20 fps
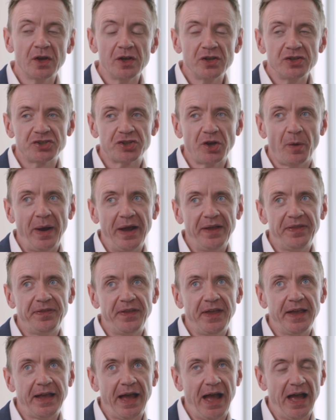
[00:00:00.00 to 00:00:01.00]
So I
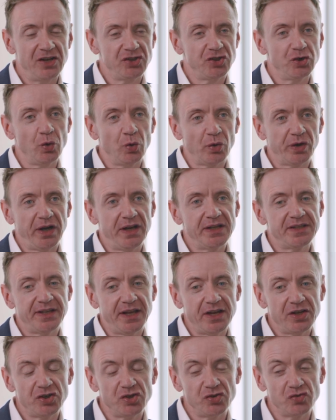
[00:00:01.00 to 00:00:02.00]
think actually
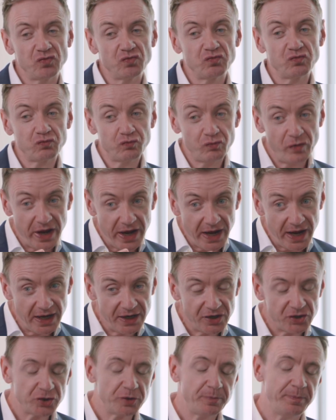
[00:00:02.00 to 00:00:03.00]
organizations really
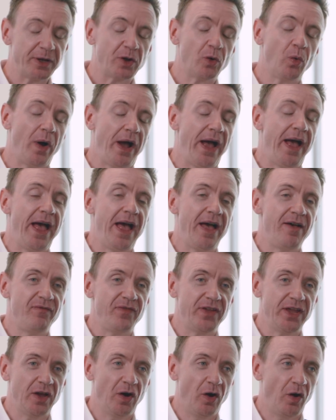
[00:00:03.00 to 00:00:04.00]
should be quite
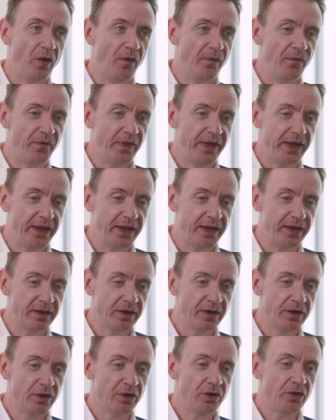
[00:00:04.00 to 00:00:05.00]
heavy on the
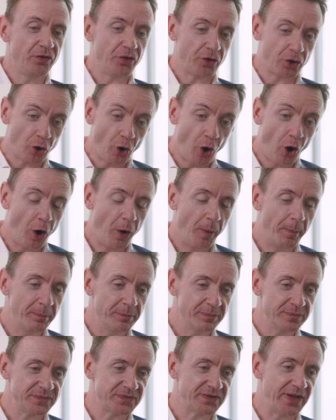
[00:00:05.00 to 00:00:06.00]

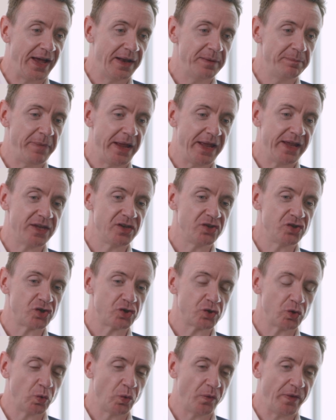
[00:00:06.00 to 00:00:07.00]
comms and making
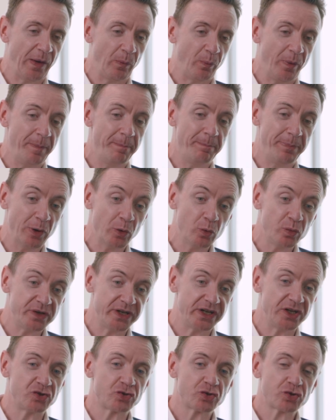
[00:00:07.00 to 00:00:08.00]
sure that we're
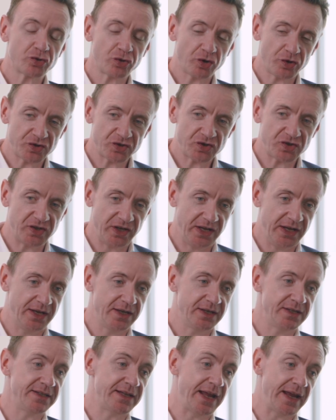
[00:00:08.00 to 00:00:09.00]
building trust
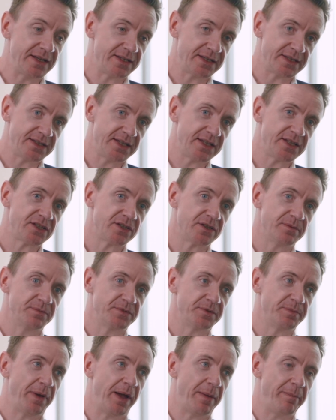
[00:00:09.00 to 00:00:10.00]
in data
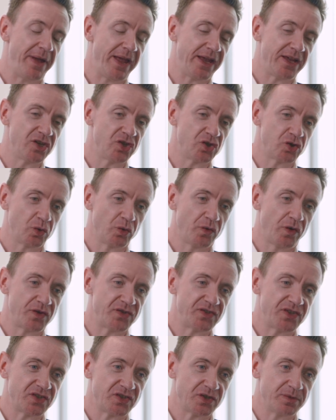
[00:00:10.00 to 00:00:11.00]
systems by making sure
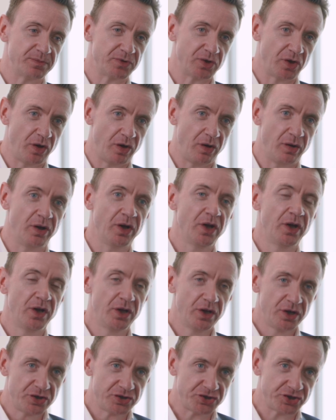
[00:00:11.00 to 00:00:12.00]
those systems are
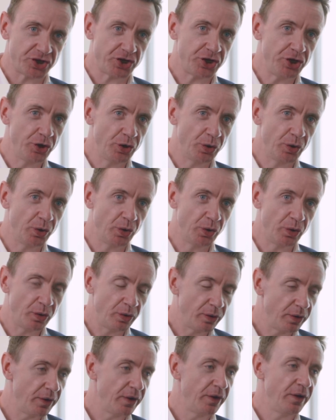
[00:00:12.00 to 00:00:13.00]

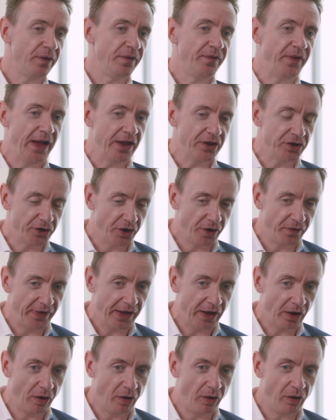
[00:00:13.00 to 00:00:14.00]
secure, that
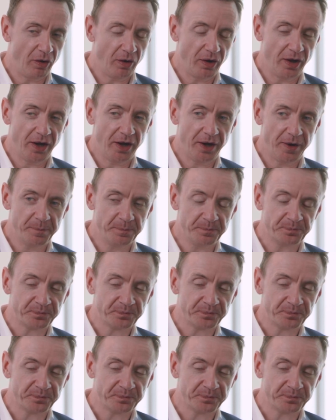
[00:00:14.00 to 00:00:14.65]
they are